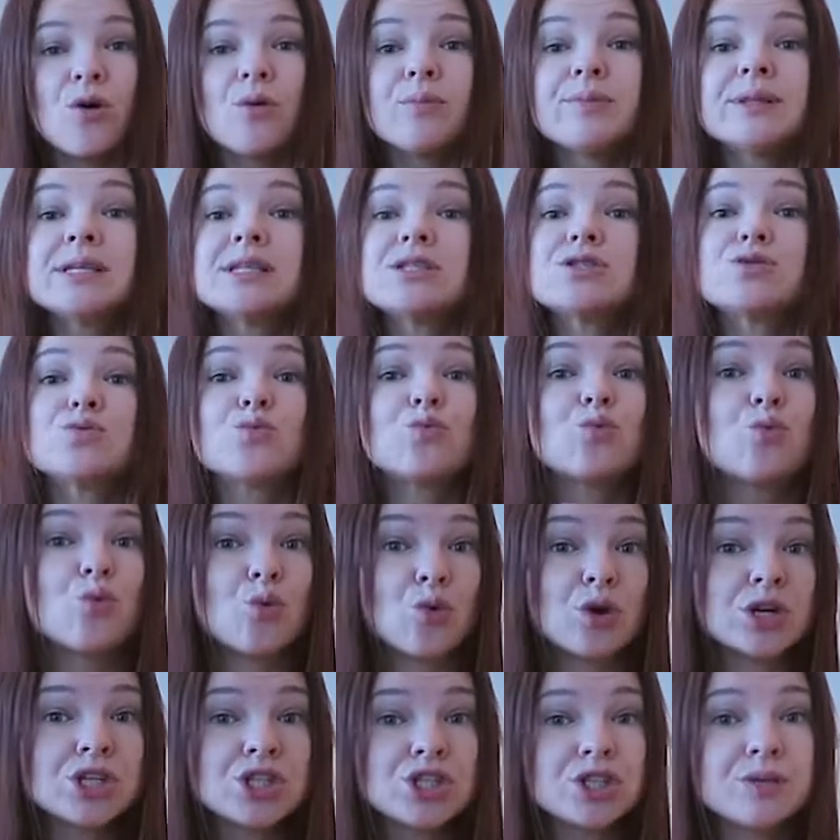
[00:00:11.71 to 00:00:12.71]
please
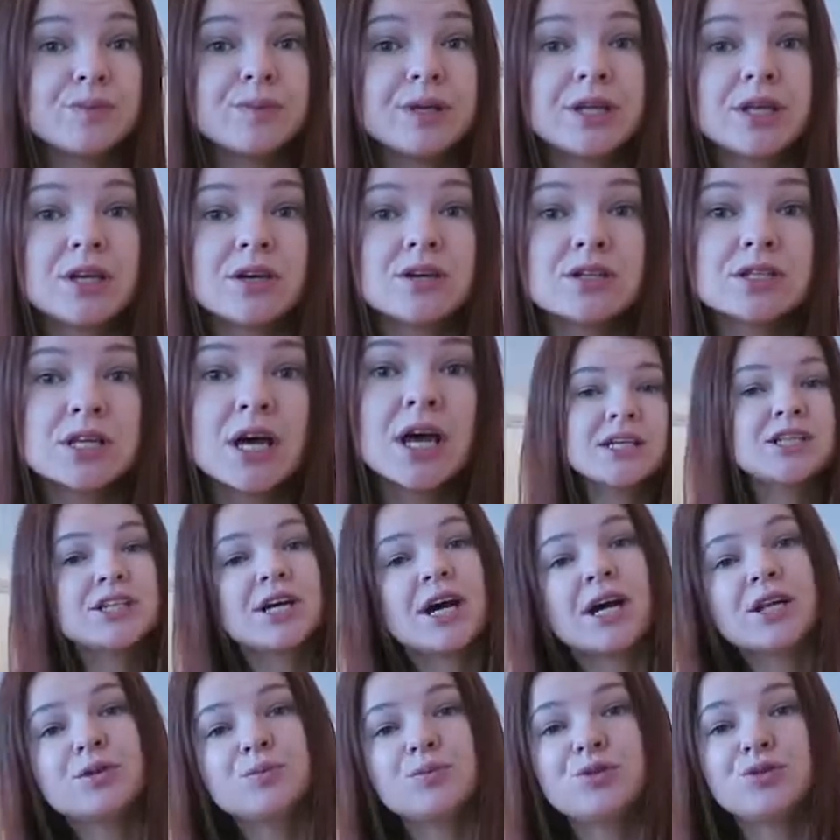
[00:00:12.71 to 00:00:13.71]
watch it because it
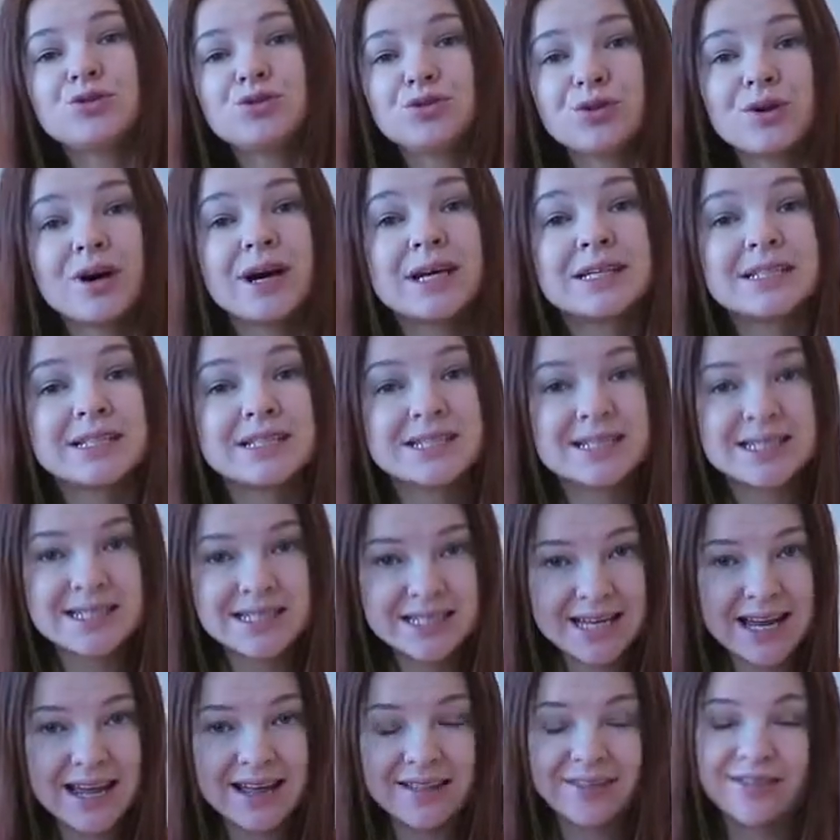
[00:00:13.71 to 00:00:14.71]
helped you to
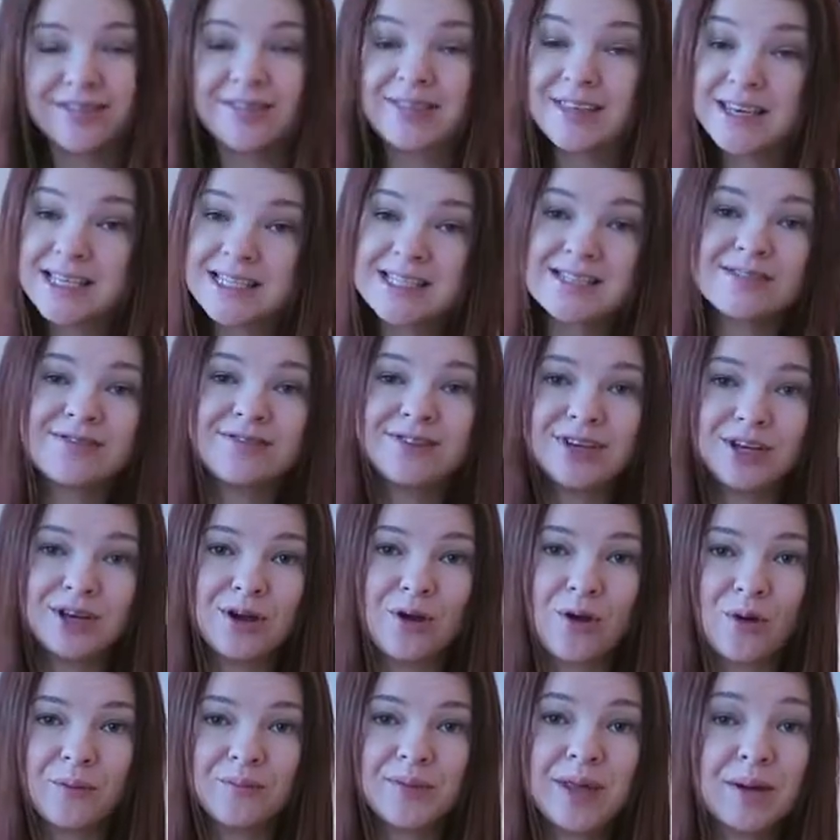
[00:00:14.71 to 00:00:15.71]
understand this
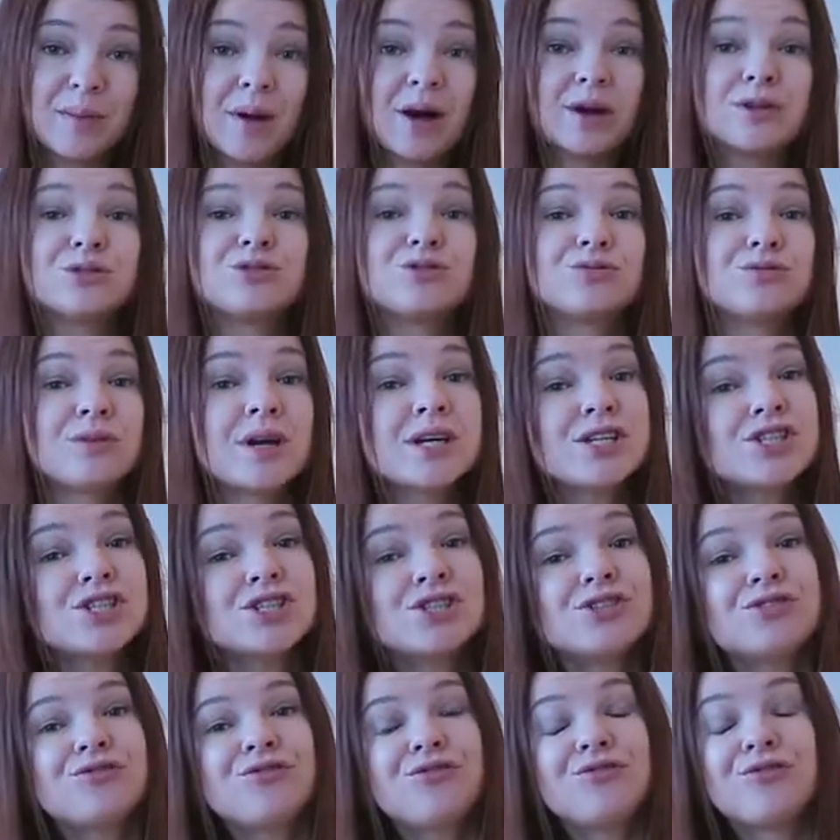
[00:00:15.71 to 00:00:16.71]
video about
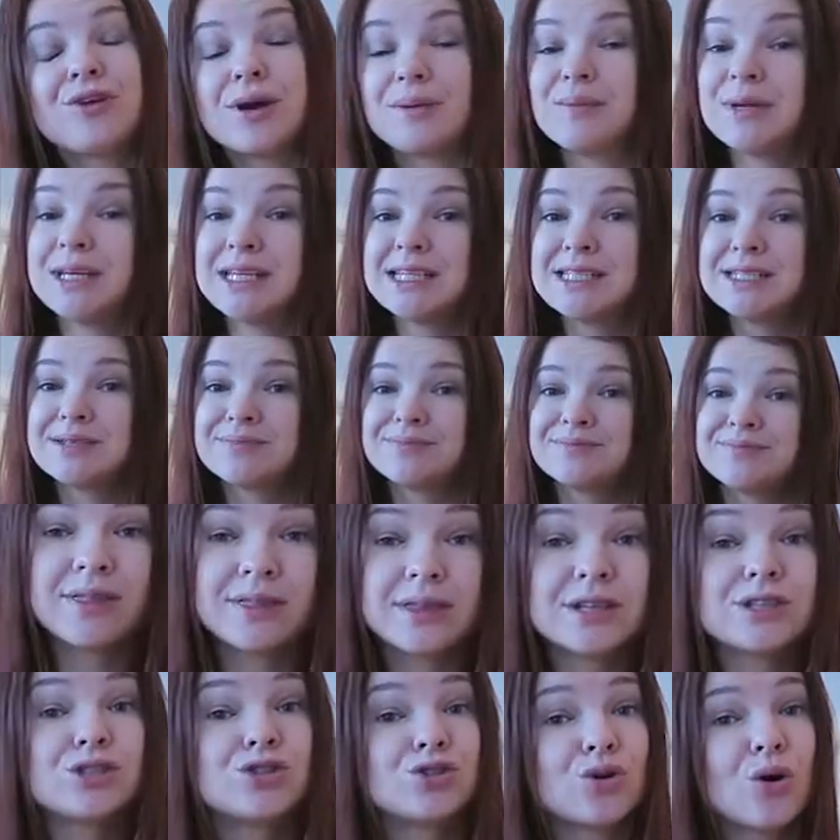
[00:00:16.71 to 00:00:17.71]
Russian feminism,
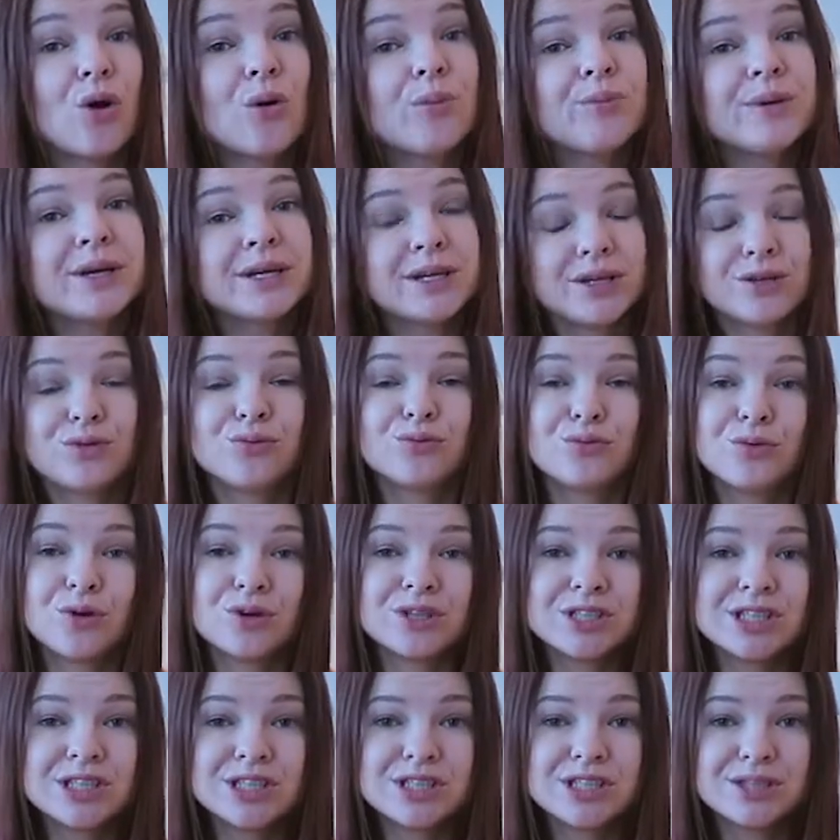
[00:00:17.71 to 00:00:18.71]
the topic you
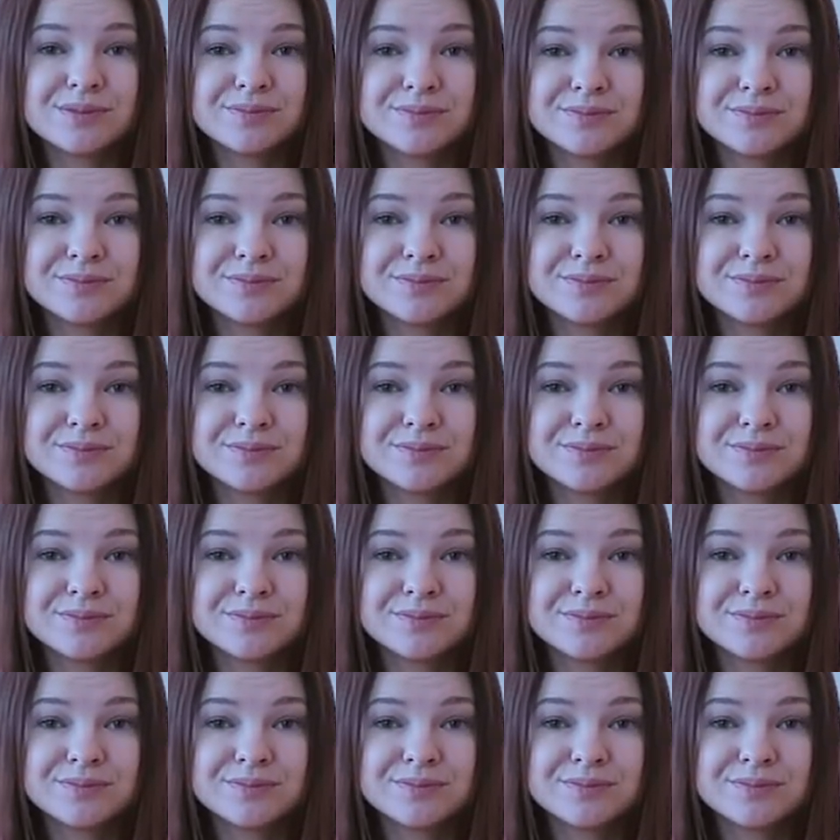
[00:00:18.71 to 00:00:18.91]
wanted.